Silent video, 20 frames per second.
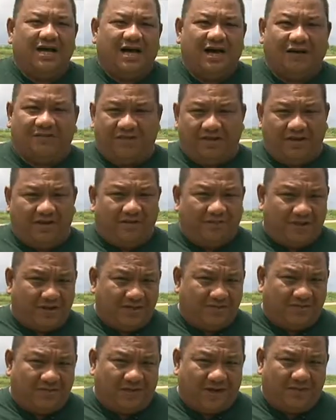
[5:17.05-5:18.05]
half a day
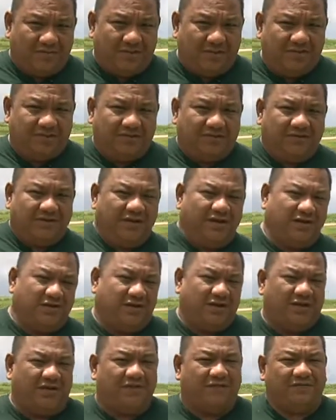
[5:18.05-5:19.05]
friends and families
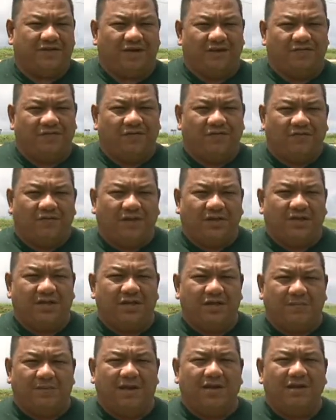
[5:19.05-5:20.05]
of Talofofo and
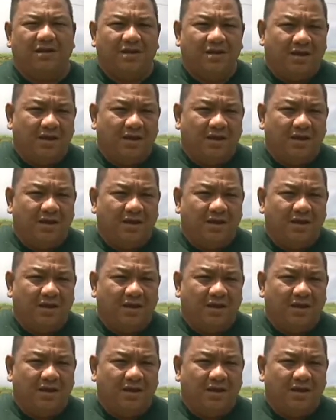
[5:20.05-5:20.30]
Ipan.